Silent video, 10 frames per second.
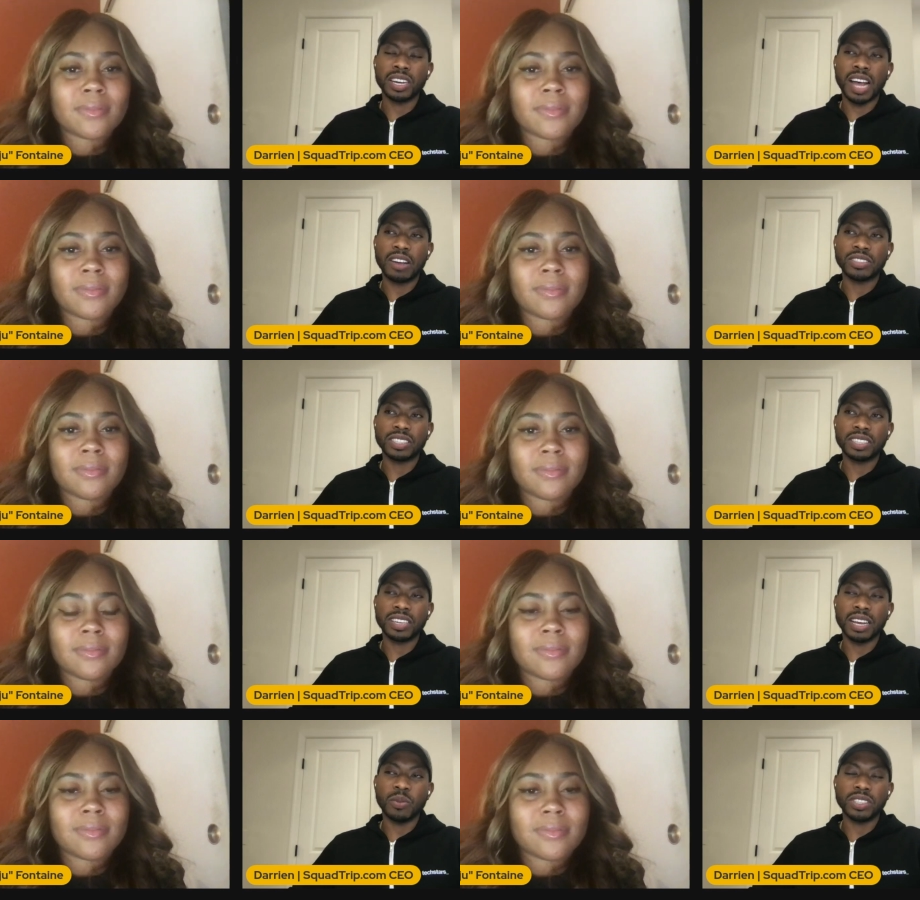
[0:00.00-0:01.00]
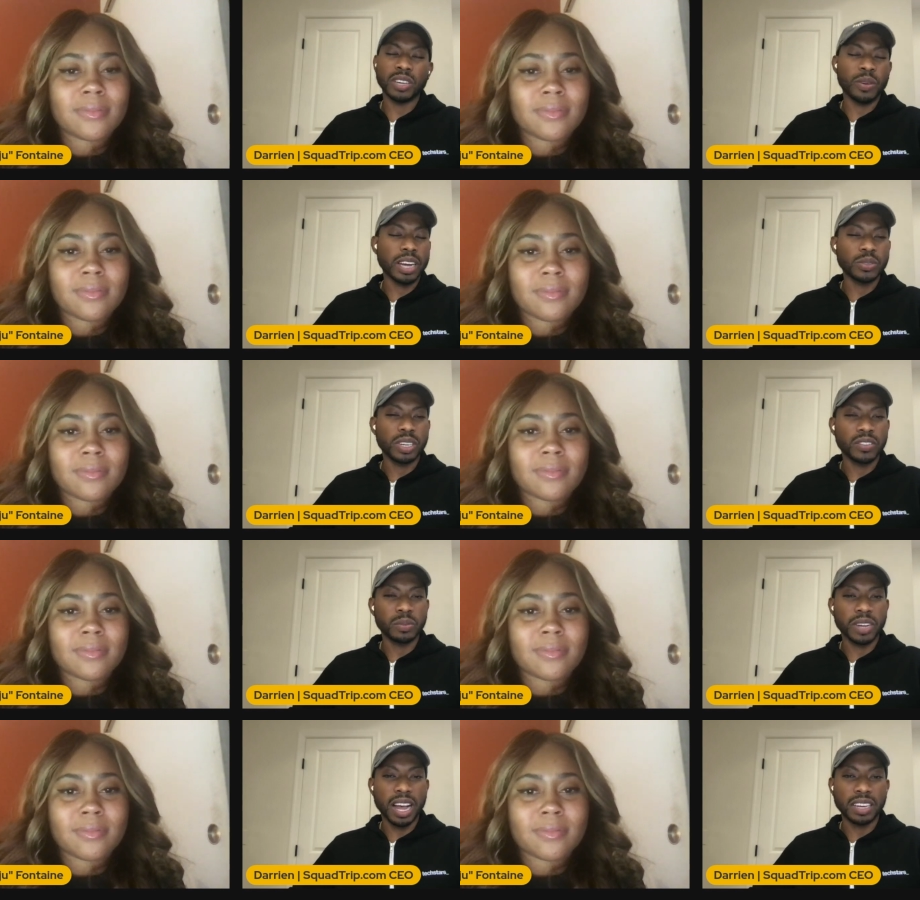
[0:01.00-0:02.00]
Speaker 1: uh, out like once I graduated
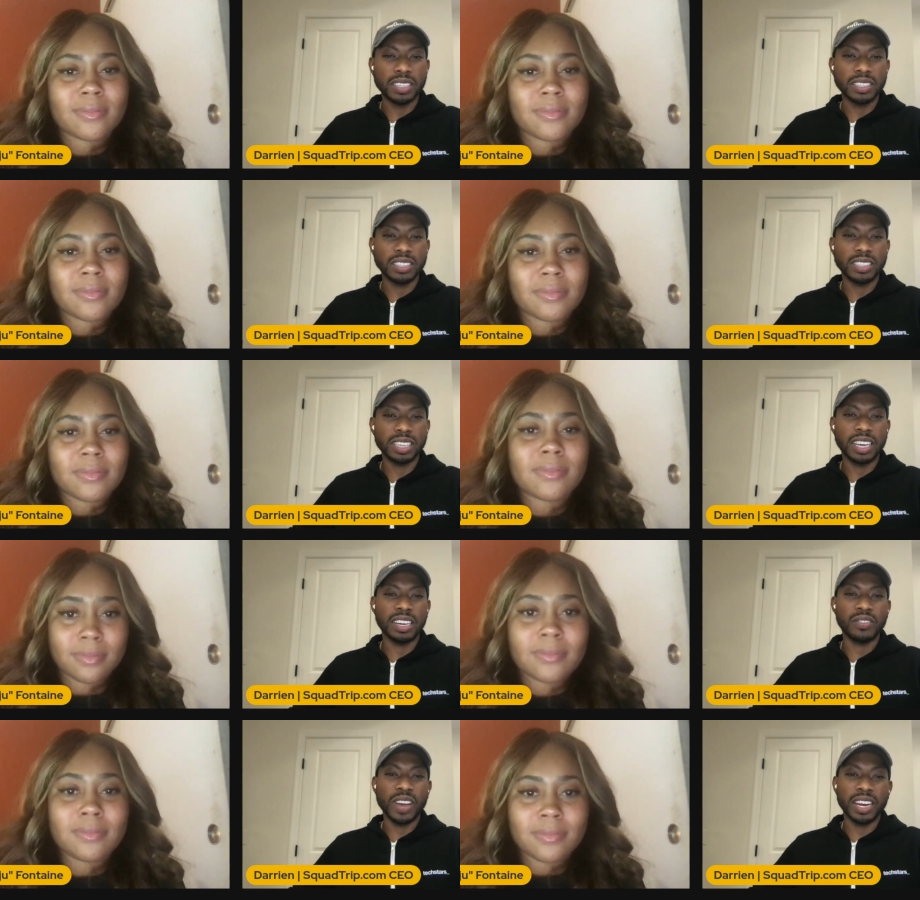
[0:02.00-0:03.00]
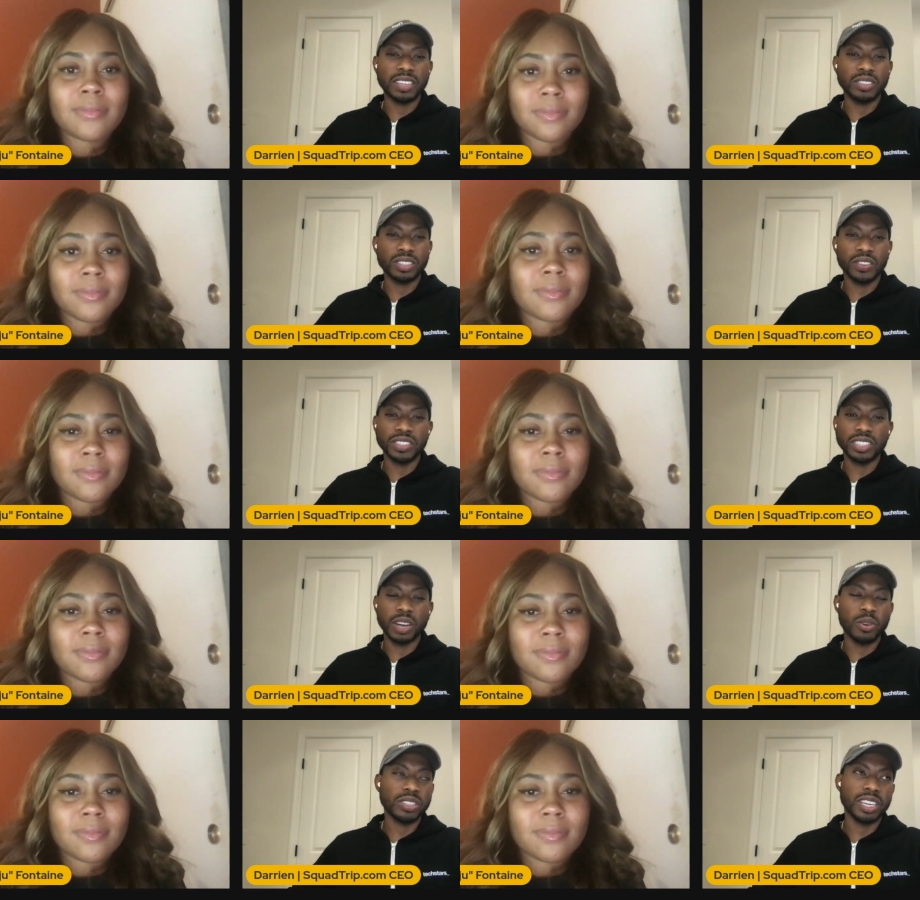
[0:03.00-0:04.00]
from college in financial services. I
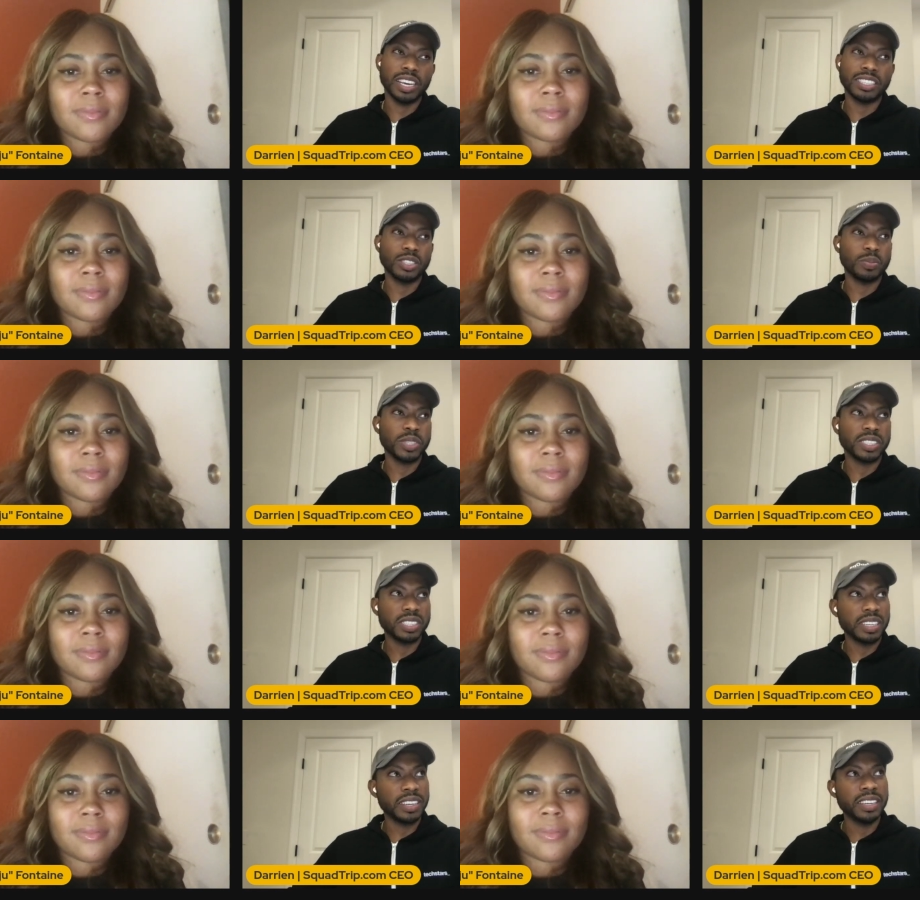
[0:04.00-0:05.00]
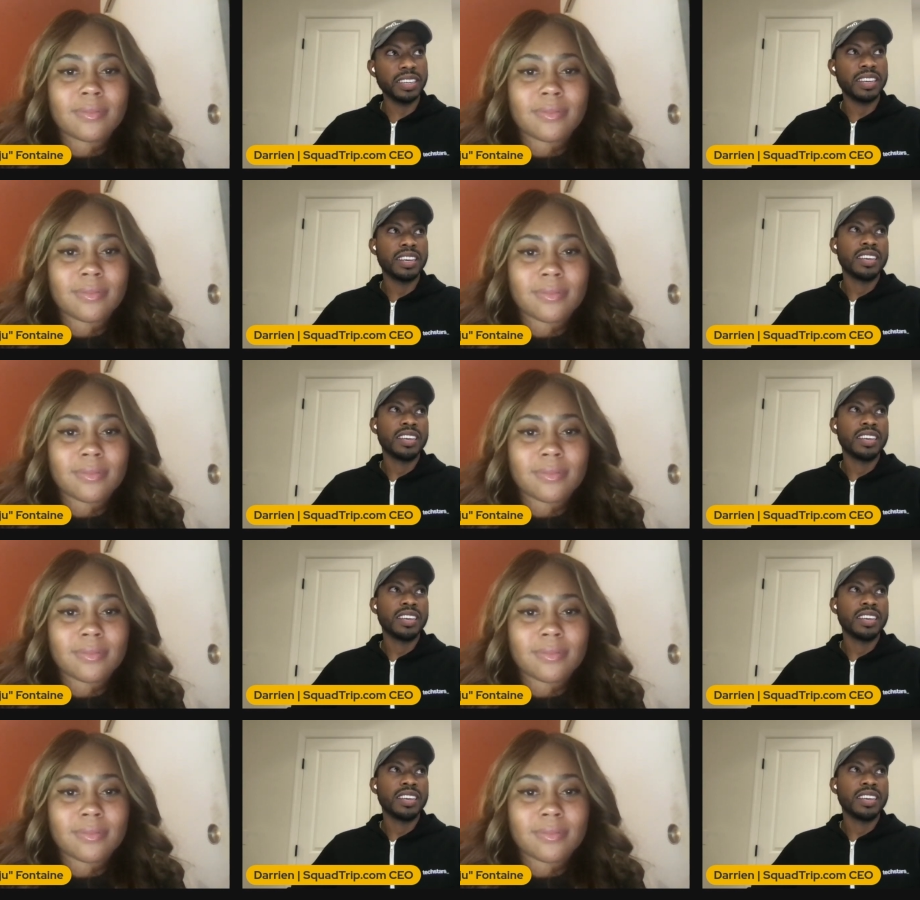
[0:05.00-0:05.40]
worked at HSBC,